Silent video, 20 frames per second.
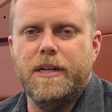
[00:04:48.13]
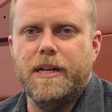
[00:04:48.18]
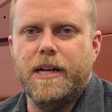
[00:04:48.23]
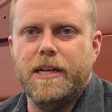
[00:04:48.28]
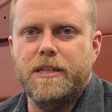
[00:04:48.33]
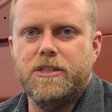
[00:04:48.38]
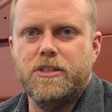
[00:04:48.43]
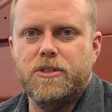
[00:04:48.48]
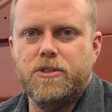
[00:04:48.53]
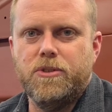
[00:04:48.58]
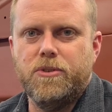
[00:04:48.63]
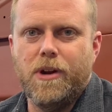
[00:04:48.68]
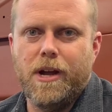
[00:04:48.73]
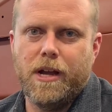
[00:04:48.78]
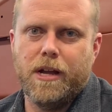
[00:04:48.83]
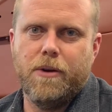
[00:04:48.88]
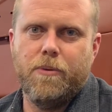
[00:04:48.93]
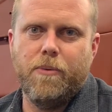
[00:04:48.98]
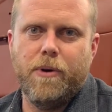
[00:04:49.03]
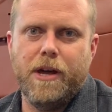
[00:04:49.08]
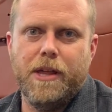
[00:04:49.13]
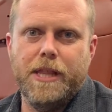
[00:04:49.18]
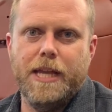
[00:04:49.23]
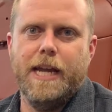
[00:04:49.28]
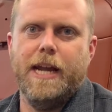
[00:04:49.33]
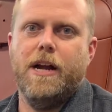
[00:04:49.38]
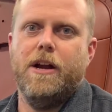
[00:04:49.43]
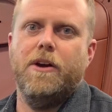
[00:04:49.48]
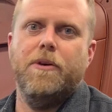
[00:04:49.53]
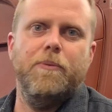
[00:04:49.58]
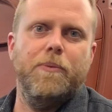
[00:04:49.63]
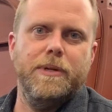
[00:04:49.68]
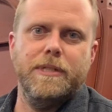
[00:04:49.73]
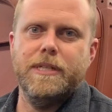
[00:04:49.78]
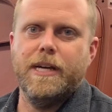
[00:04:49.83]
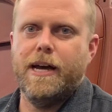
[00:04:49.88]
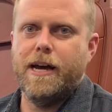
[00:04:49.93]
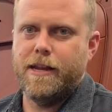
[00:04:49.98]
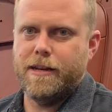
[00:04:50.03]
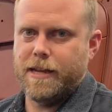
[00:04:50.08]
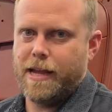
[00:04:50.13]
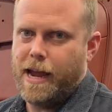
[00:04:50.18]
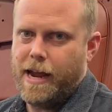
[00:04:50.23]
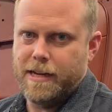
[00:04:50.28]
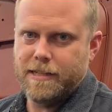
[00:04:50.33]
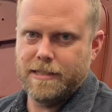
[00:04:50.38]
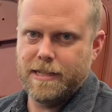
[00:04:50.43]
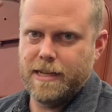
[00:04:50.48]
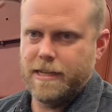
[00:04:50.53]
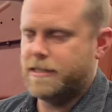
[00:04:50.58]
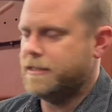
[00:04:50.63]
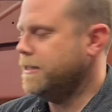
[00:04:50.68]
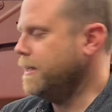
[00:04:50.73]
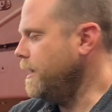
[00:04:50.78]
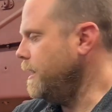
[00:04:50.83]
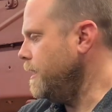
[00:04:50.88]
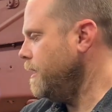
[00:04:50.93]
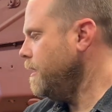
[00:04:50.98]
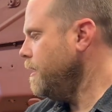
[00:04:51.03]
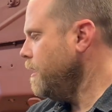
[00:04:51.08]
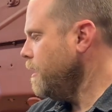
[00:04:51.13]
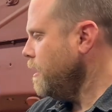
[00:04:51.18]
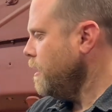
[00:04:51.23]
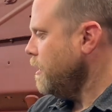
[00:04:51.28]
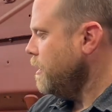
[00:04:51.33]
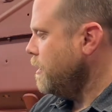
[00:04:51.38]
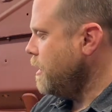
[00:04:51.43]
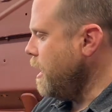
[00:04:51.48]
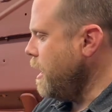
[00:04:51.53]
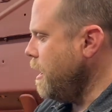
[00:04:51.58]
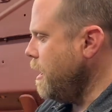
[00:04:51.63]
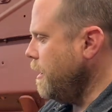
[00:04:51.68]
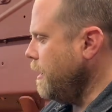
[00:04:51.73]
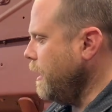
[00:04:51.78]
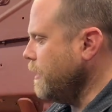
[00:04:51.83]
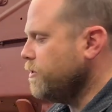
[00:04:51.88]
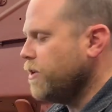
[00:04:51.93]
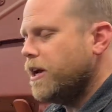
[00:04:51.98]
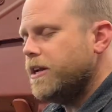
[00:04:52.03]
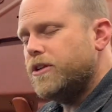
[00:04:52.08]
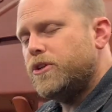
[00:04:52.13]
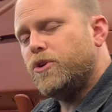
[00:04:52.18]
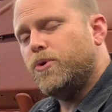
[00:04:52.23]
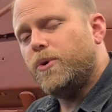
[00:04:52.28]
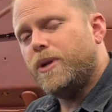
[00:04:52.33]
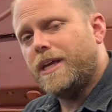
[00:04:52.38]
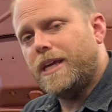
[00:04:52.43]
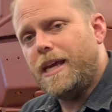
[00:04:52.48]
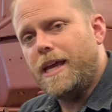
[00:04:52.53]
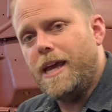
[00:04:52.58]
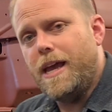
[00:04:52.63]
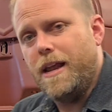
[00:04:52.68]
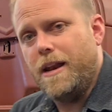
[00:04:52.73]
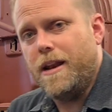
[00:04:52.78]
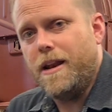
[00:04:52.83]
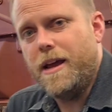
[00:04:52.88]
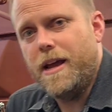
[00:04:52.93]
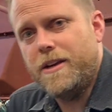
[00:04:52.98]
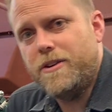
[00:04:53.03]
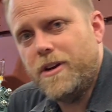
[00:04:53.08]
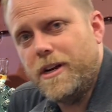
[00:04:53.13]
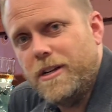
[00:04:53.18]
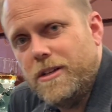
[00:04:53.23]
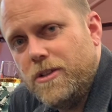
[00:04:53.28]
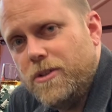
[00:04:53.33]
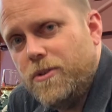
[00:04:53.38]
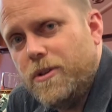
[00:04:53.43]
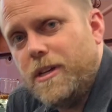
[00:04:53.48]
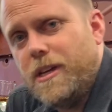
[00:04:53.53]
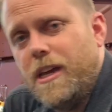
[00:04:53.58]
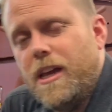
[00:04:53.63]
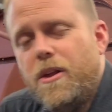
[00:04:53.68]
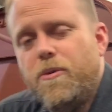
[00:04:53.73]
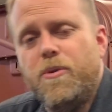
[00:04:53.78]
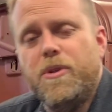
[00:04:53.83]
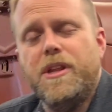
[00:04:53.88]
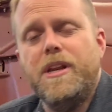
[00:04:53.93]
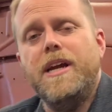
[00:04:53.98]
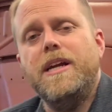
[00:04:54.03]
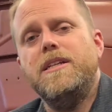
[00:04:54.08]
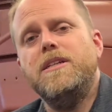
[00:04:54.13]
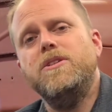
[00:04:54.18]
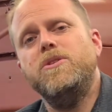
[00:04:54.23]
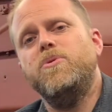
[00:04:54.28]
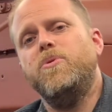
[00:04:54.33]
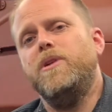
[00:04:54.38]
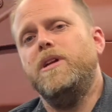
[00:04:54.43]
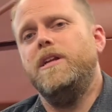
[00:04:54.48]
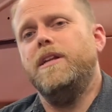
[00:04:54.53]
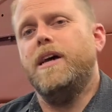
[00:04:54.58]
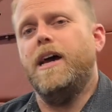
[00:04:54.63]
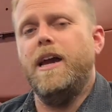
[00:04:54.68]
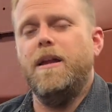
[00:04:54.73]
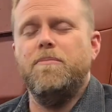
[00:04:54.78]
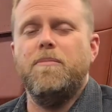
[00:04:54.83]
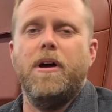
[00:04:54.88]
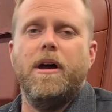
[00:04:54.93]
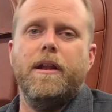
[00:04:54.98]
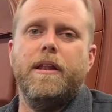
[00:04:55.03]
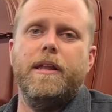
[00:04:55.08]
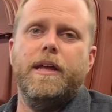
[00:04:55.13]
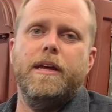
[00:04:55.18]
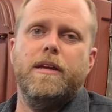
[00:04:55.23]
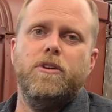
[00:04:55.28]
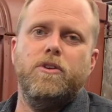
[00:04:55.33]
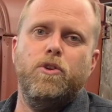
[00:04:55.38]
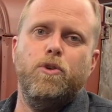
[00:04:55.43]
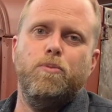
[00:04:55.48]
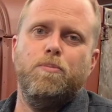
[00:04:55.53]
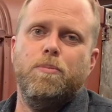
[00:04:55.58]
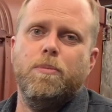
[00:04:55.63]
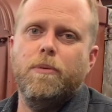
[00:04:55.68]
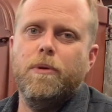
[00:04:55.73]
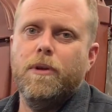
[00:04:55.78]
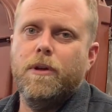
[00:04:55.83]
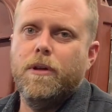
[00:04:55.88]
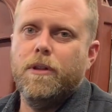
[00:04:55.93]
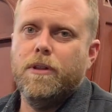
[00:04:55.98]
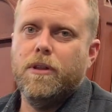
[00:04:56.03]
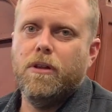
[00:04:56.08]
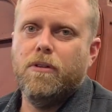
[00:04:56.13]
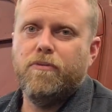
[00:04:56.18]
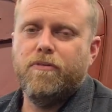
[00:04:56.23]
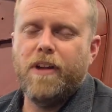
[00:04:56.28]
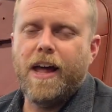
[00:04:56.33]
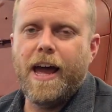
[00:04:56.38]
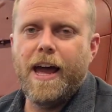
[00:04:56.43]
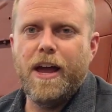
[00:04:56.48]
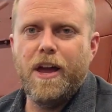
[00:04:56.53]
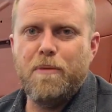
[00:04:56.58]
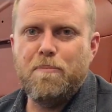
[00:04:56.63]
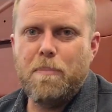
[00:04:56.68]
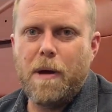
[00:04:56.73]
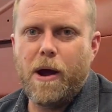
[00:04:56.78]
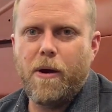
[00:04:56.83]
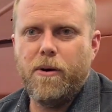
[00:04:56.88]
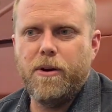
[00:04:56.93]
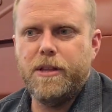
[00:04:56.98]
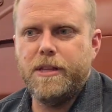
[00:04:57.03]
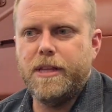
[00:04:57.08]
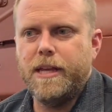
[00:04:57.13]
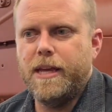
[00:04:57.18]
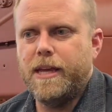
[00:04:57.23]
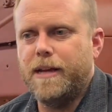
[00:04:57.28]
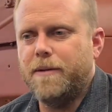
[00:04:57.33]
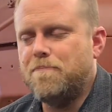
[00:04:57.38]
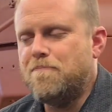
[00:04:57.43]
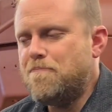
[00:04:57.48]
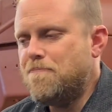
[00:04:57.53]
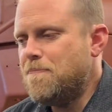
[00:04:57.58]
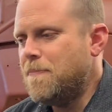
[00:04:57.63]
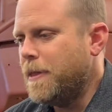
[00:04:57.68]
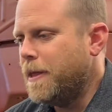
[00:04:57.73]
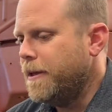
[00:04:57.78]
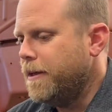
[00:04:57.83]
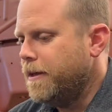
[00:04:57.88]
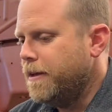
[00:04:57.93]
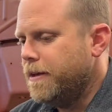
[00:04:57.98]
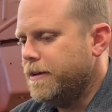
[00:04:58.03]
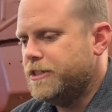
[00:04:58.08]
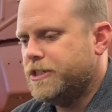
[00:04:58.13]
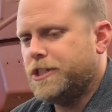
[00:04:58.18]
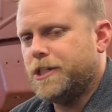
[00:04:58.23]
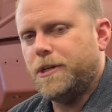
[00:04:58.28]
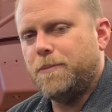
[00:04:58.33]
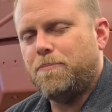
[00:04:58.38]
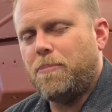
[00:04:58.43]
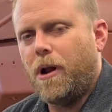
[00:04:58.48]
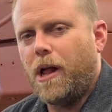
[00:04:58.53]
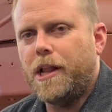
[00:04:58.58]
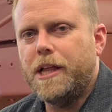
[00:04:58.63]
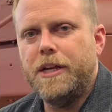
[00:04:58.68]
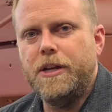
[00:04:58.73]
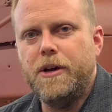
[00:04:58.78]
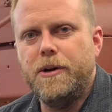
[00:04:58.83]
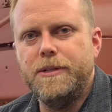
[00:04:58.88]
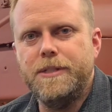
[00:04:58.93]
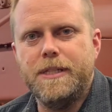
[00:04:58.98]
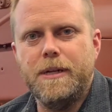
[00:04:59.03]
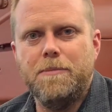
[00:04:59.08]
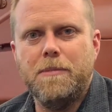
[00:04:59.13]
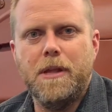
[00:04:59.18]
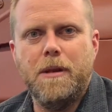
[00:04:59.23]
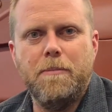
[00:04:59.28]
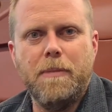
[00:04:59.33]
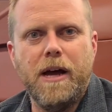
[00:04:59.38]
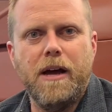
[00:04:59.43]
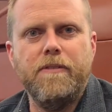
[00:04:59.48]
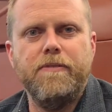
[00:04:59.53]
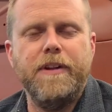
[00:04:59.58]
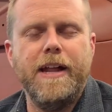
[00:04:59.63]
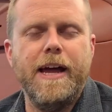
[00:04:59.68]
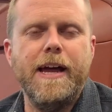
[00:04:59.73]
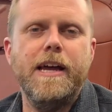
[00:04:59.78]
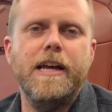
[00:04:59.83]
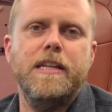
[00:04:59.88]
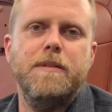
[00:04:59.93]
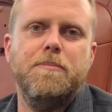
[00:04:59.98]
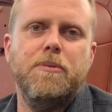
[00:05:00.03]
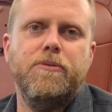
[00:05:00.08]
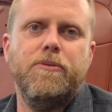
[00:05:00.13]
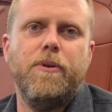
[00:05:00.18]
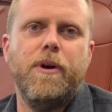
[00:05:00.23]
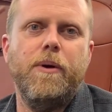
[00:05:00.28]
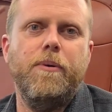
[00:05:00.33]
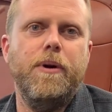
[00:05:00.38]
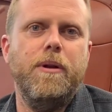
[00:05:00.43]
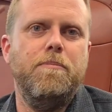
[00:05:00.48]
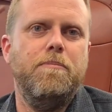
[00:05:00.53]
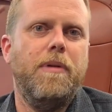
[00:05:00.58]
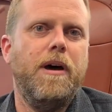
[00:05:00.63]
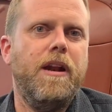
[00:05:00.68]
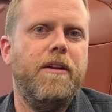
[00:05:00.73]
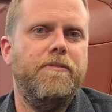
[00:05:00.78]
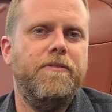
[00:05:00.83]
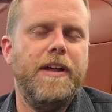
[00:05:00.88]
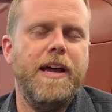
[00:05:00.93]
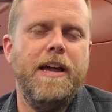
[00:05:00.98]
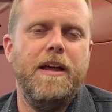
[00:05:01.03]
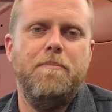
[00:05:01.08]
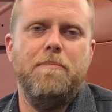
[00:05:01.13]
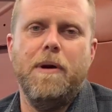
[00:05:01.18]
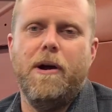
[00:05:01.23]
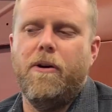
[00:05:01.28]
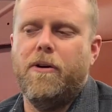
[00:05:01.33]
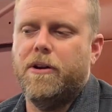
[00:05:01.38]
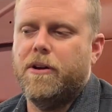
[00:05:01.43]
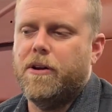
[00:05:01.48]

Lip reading: and I struck while the iron was hot, as they say. And I tried to do it again. with a 1929 Model A coupe, little flathead powered thing. Should have probably known something about flatheads before I went and bought a flathead powered